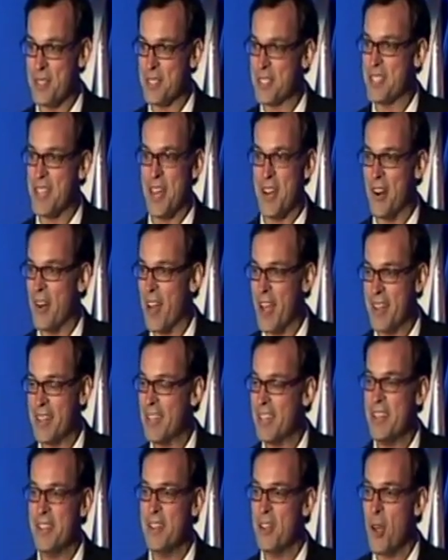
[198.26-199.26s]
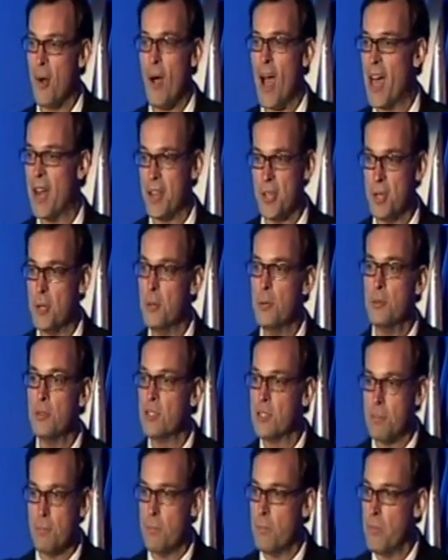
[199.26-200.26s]
as a center, and I didn't know how to
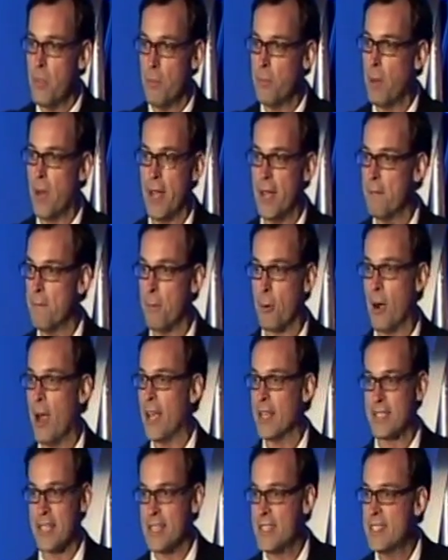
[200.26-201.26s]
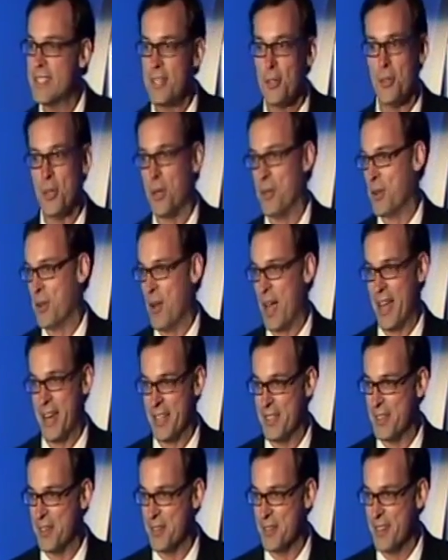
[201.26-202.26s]
use the button press. I still don't know how to
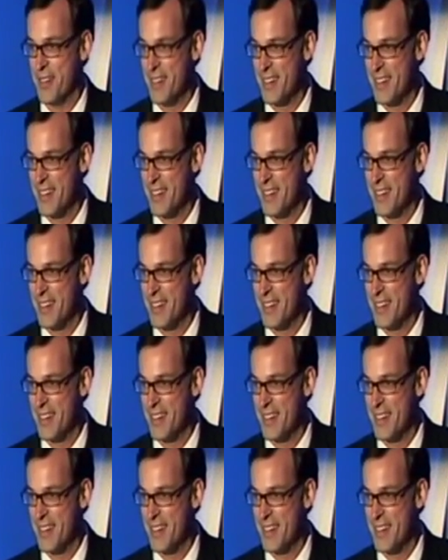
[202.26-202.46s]
do it.